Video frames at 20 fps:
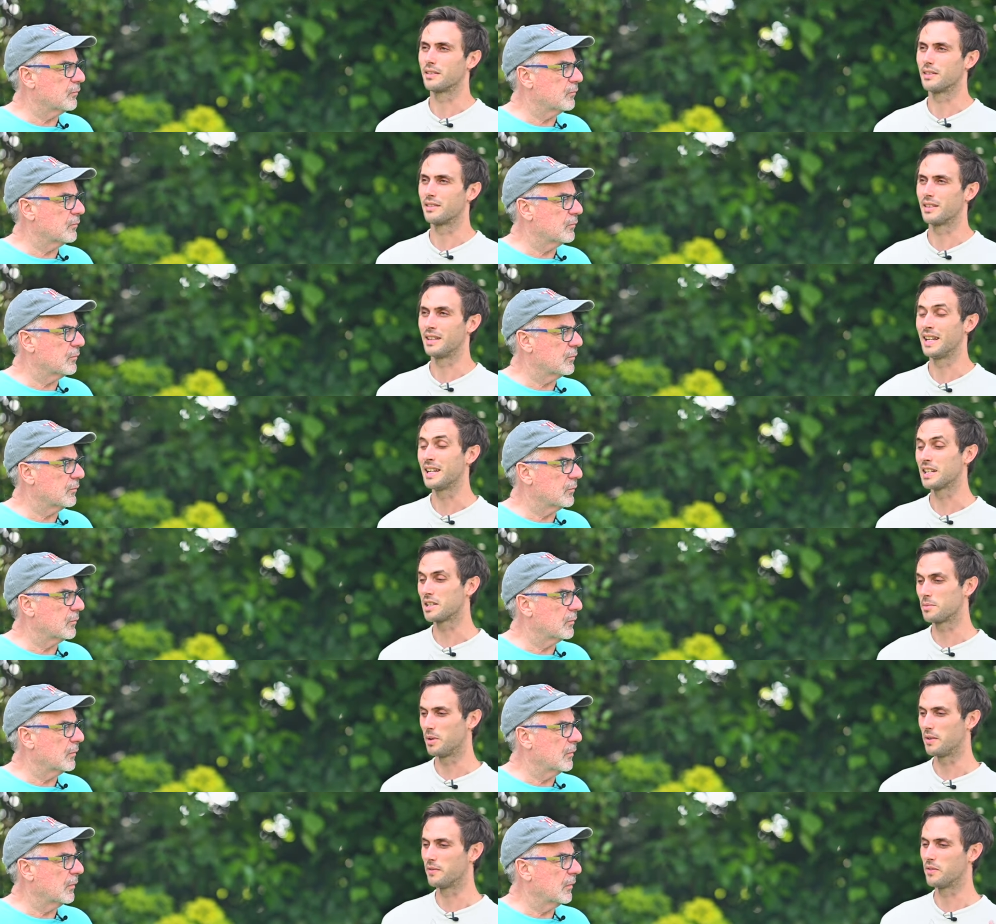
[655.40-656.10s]
Speaker 1: the
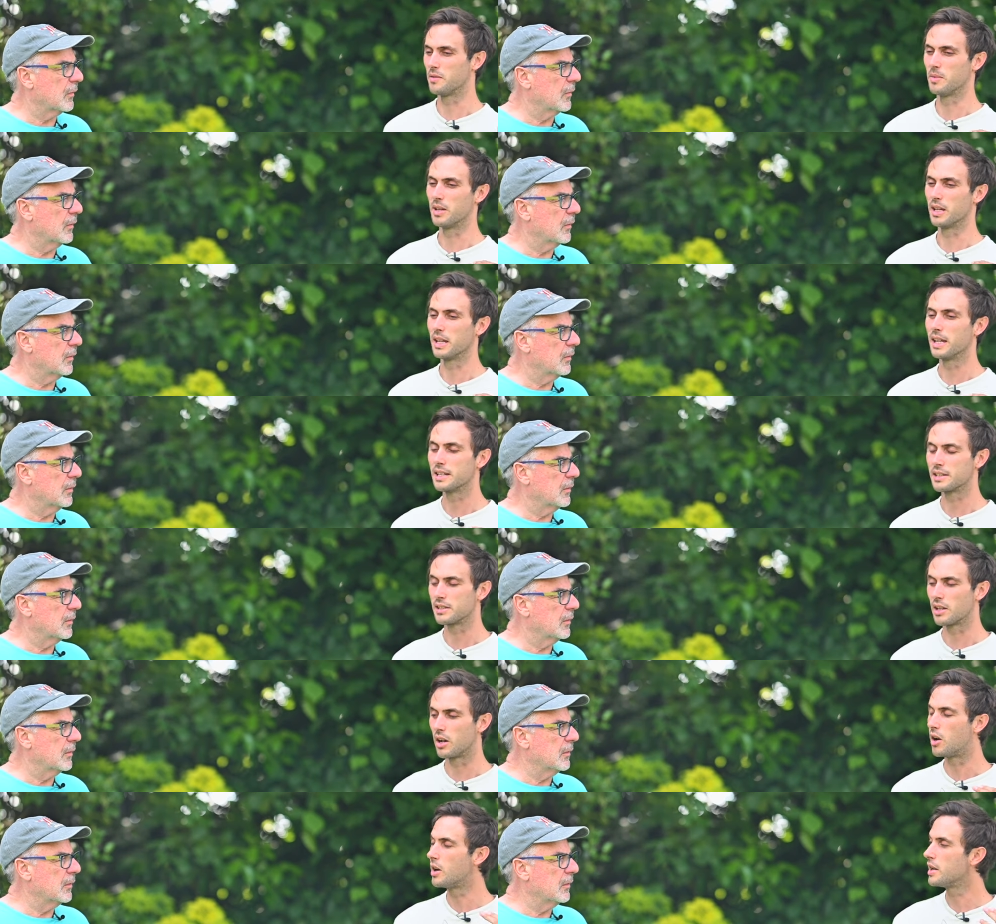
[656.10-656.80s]
next bit for me
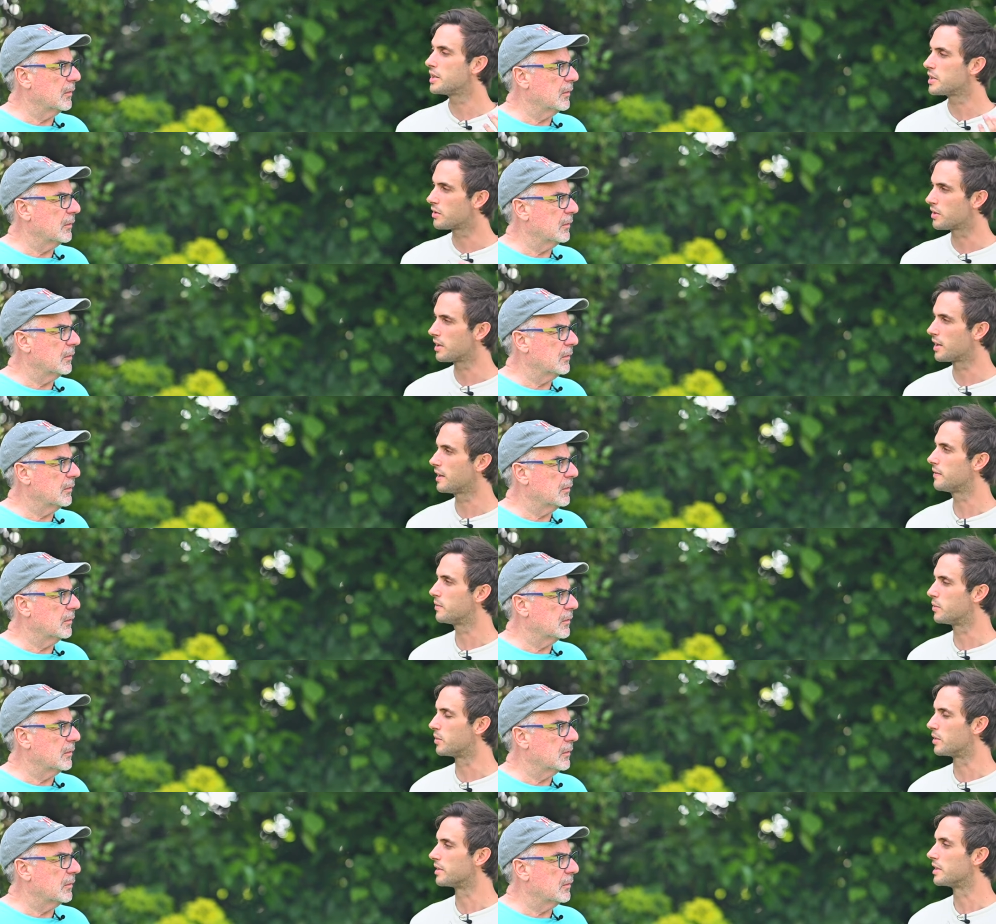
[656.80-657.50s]
is that I don't
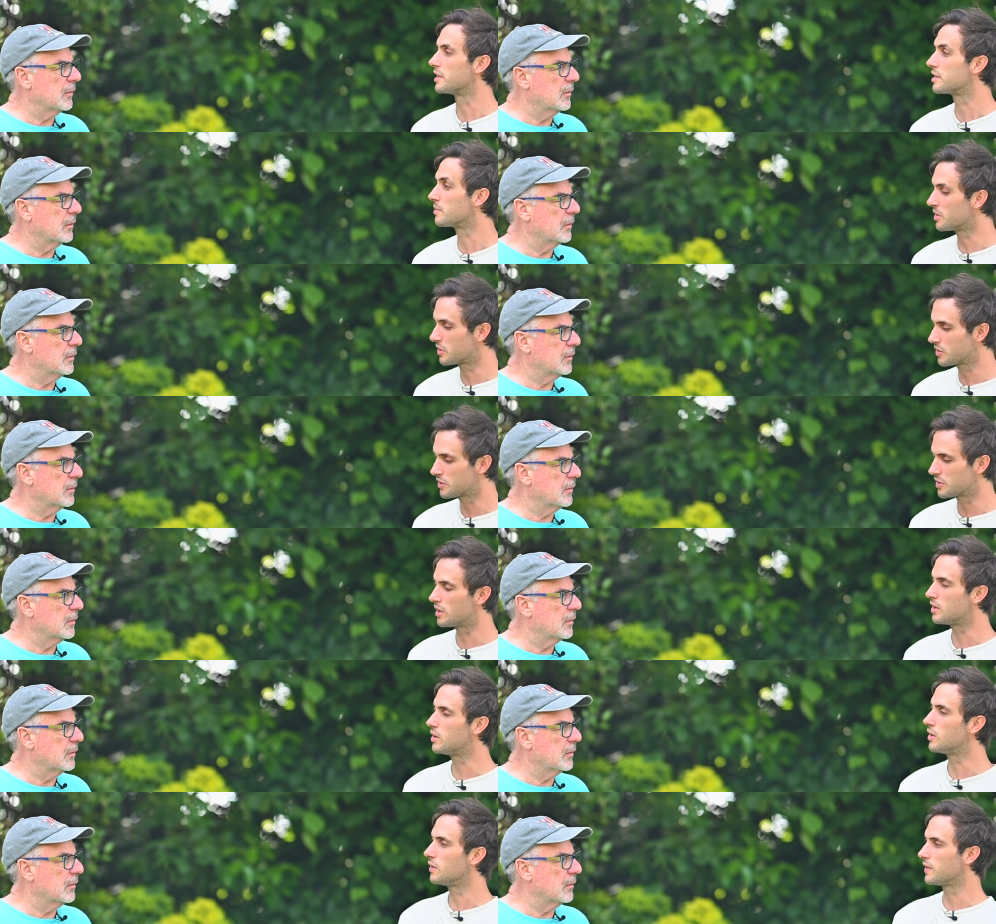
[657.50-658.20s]
have one. As much
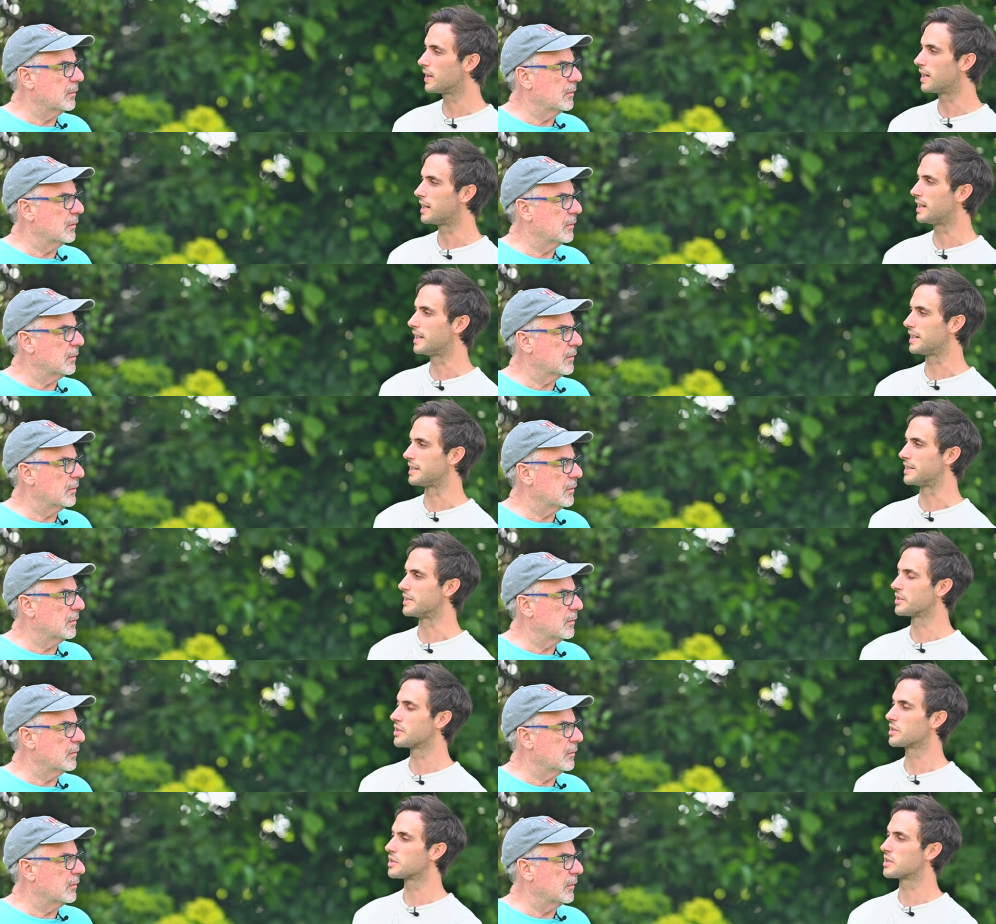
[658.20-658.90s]
as I love that
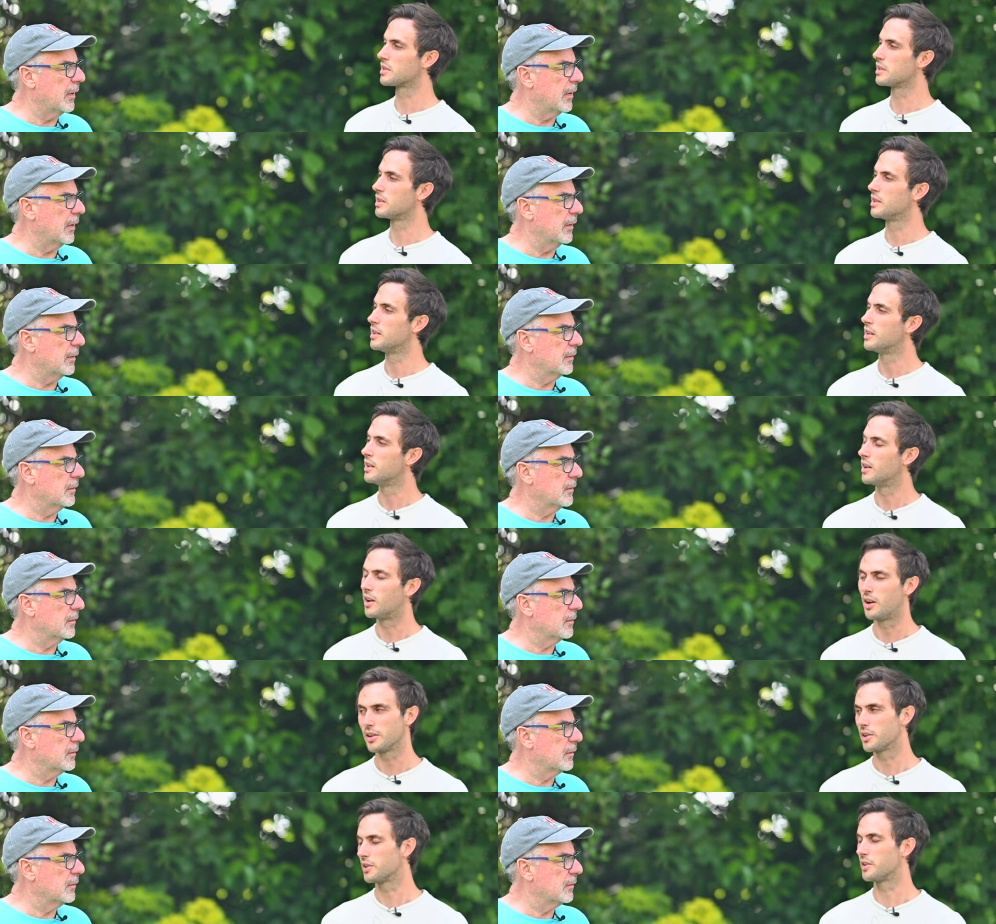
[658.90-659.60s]
lens, yeah.
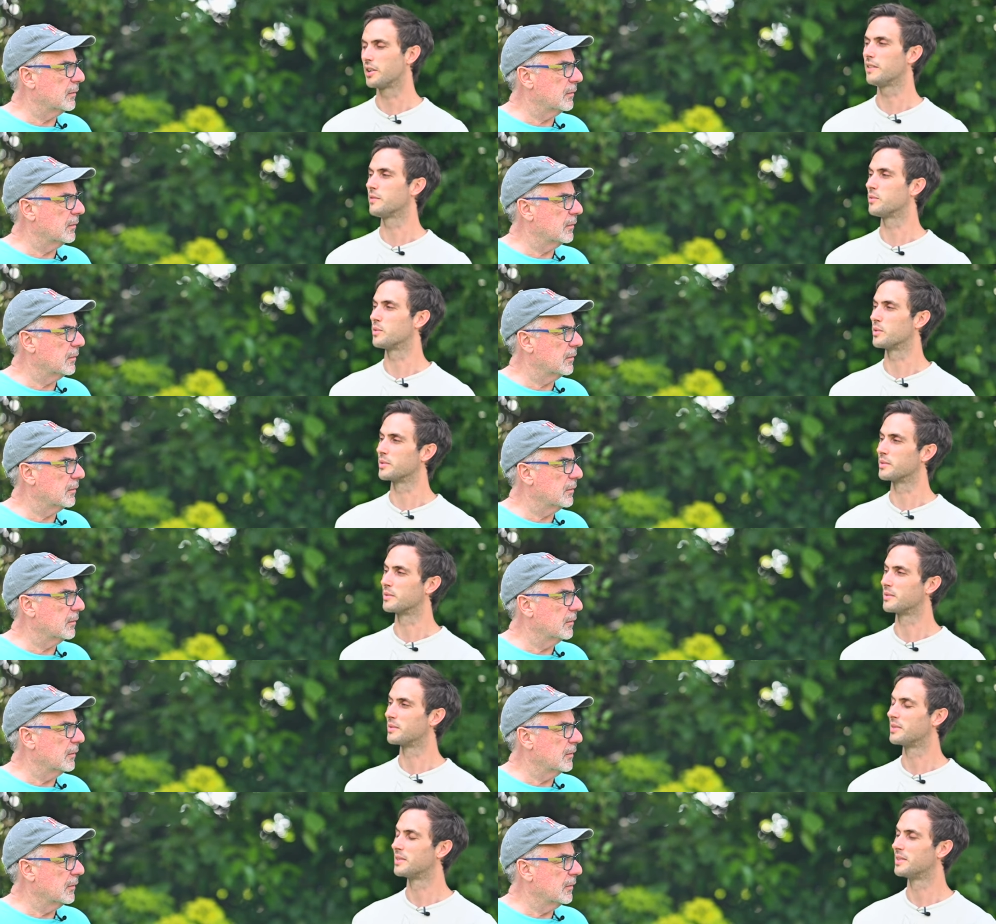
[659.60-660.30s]
I don't have one.
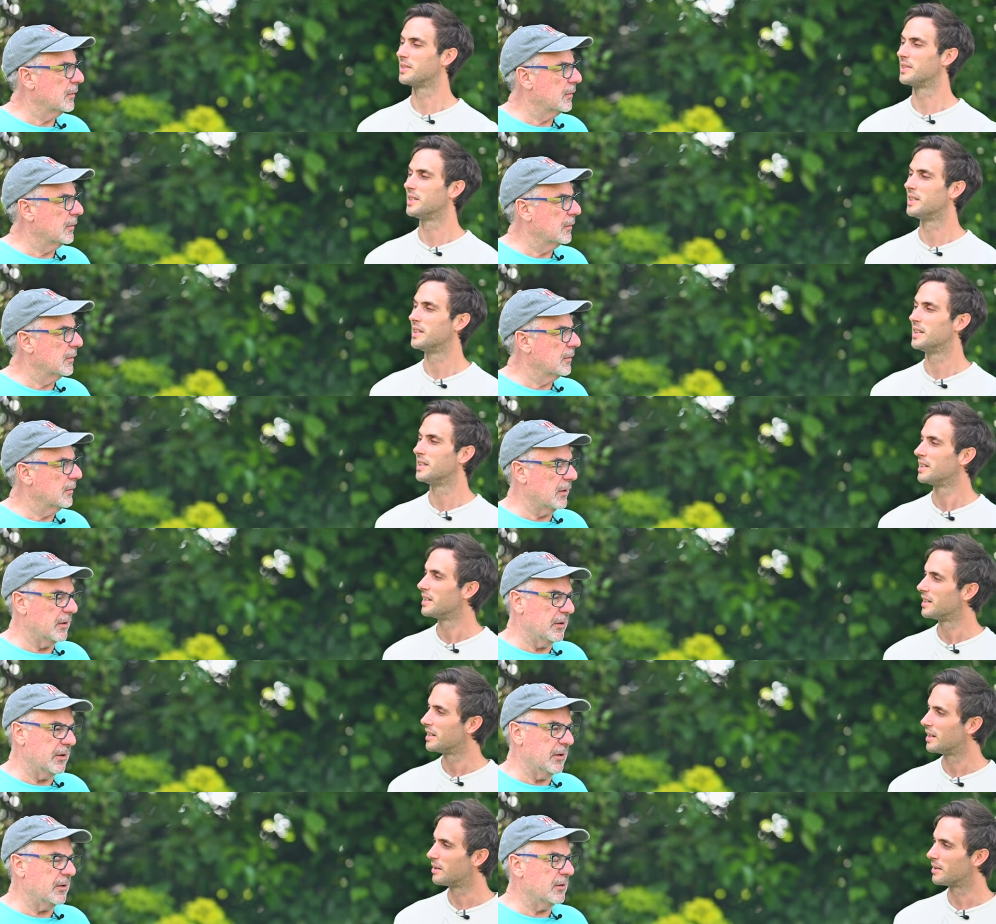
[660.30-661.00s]

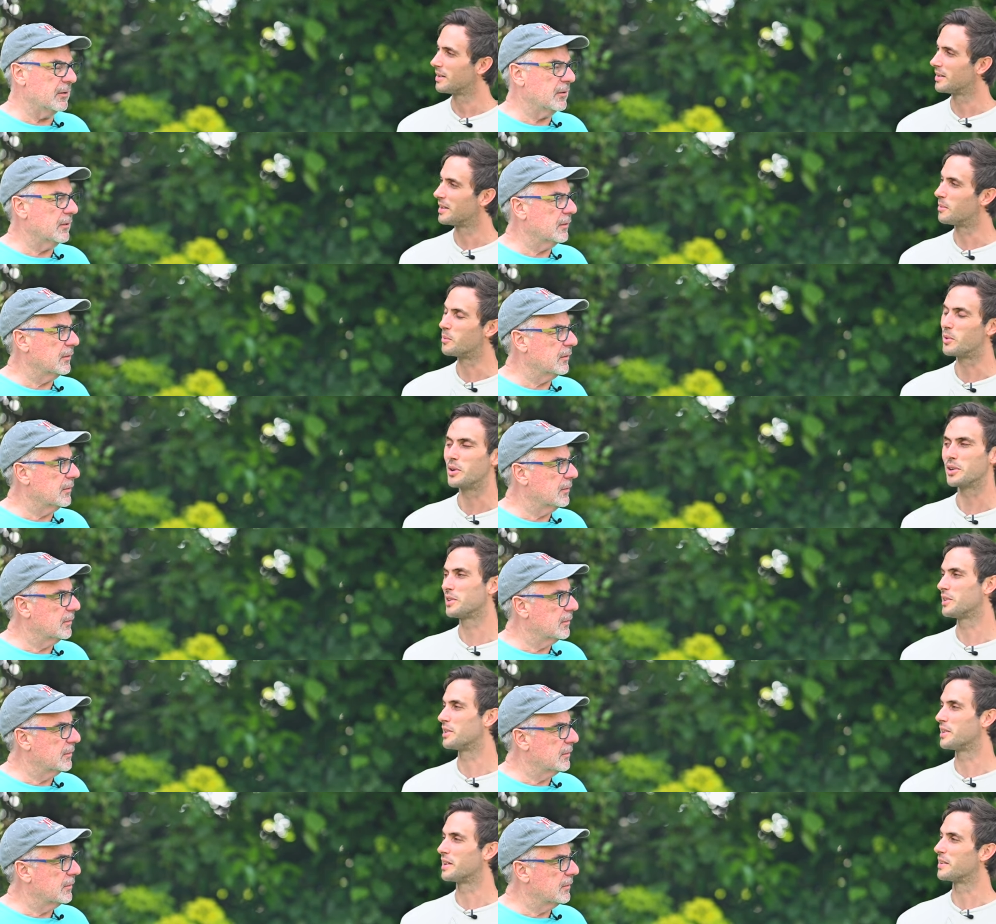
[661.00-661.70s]
I know. And
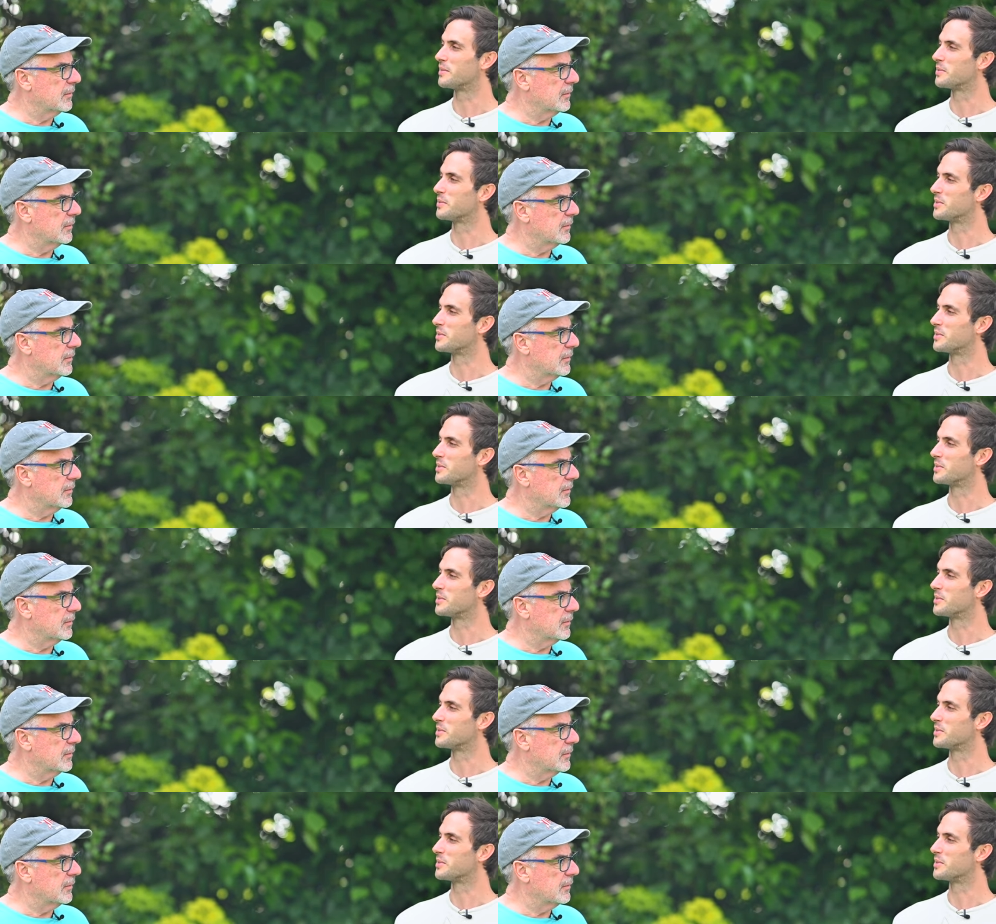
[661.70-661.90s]
why don't I have